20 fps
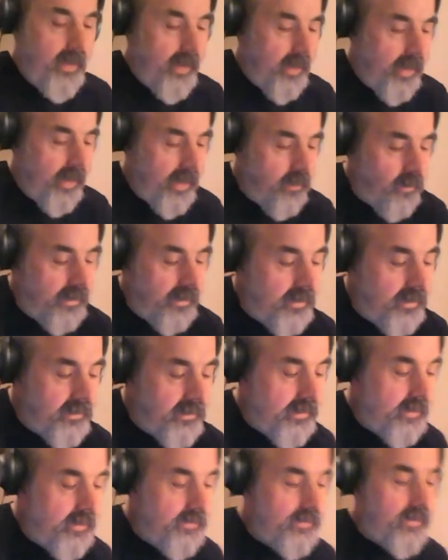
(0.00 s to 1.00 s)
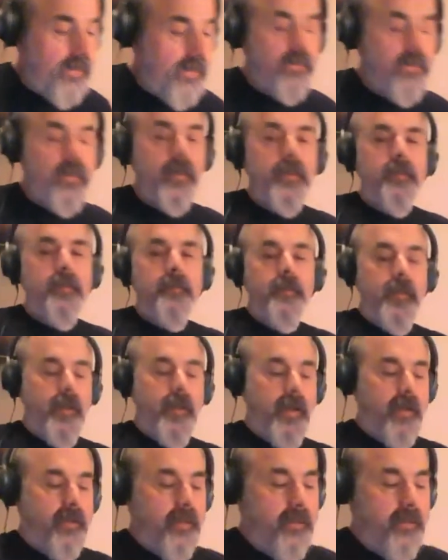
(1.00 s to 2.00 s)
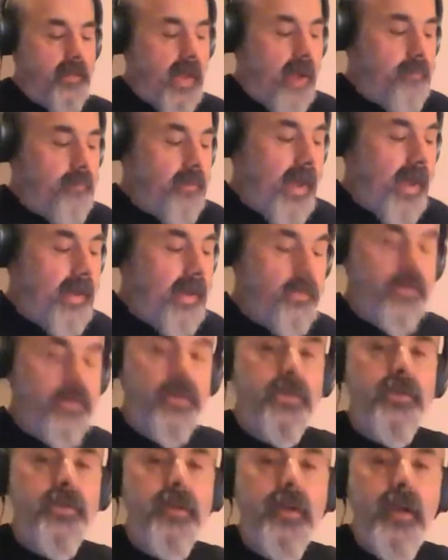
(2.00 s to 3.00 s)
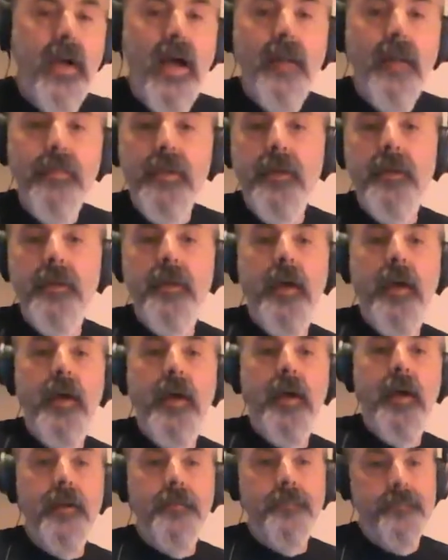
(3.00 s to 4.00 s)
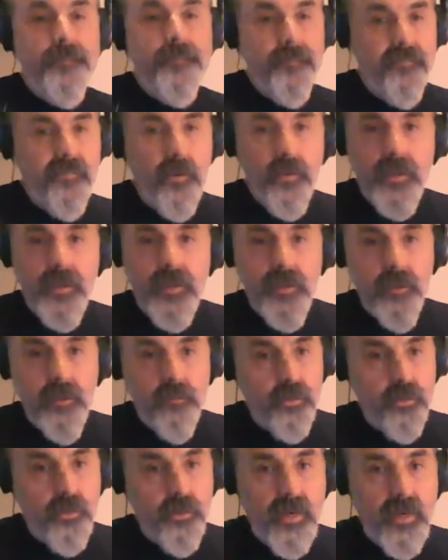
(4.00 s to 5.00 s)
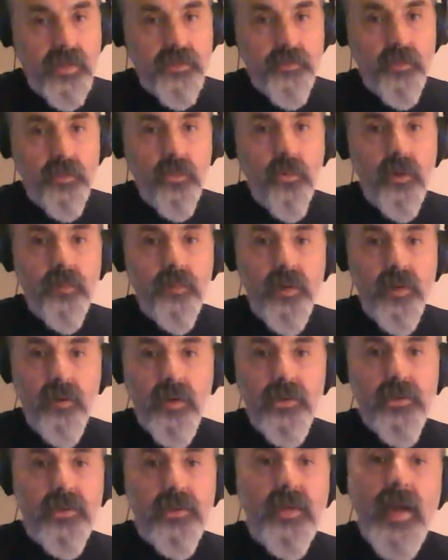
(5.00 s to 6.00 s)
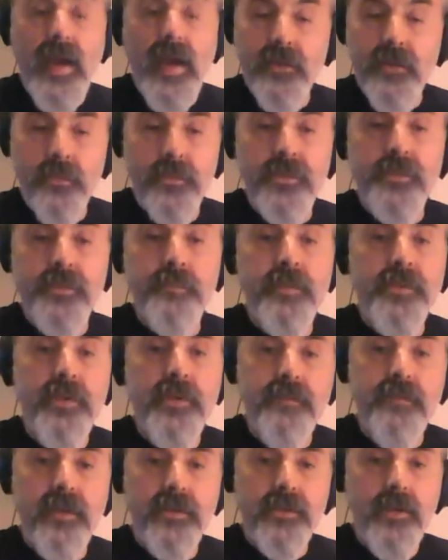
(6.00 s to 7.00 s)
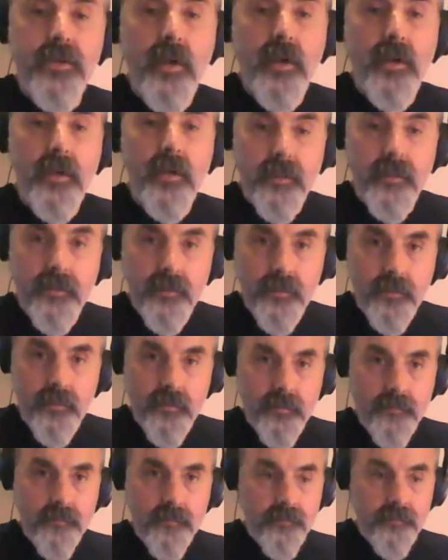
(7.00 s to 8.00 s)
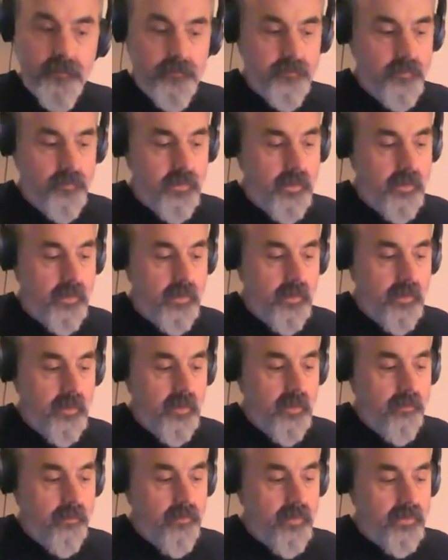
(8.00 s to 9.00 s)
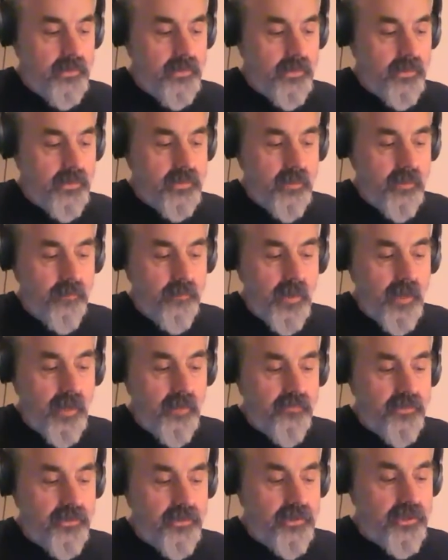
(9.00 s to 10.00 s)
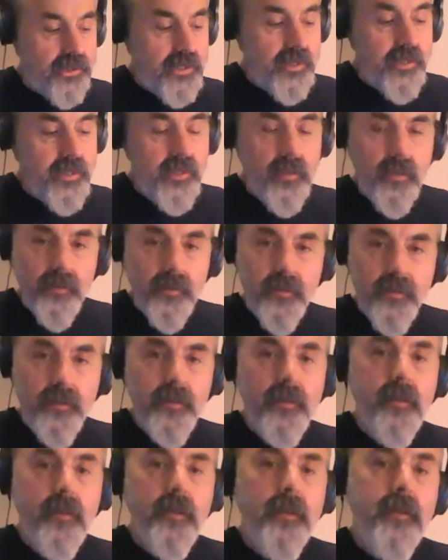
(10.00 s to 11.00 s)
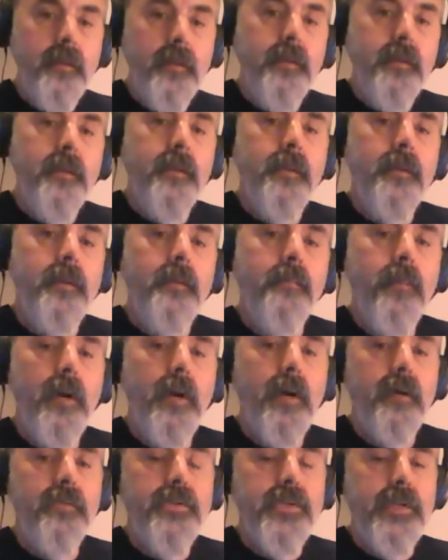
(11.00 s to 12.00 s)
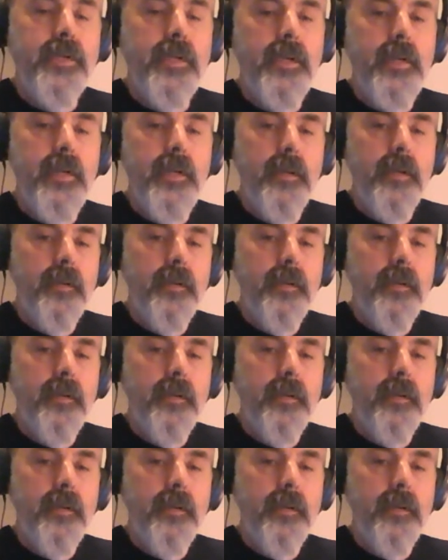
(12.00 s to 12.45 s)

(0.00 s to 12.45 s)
And what this is the top line is just a common folky or bluegrass chord progression, not to a specific song, but just a bar of G, bar of C,